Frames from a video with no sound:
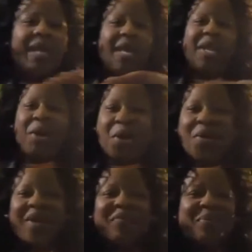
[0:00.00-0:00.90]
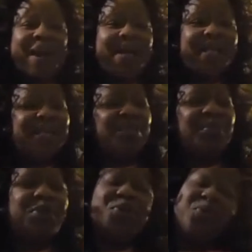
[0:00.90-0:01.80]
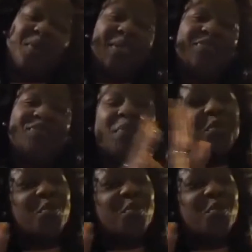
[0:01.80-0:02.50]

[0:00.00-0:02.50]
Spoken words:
Hello, everybody. I'd like to bring you greetings from the